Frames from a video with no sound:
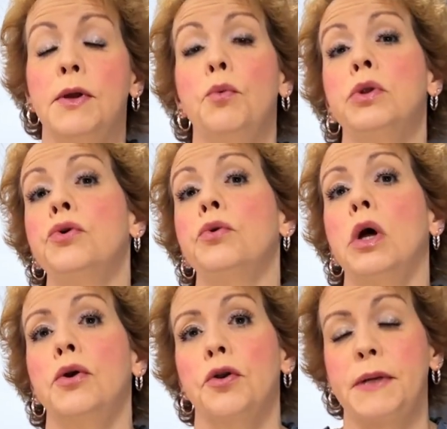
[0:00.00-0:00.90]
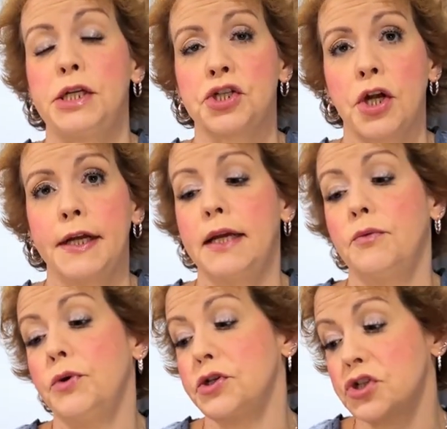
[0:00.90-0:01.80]
It will no longer be shiny,
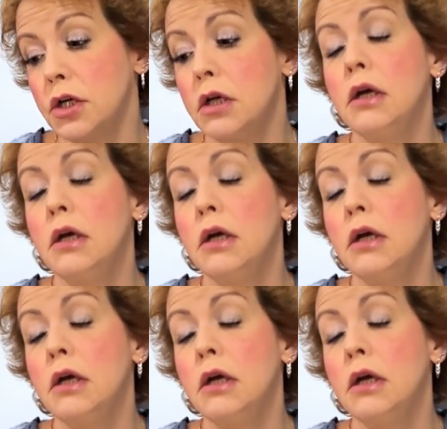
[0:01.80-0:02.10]
which,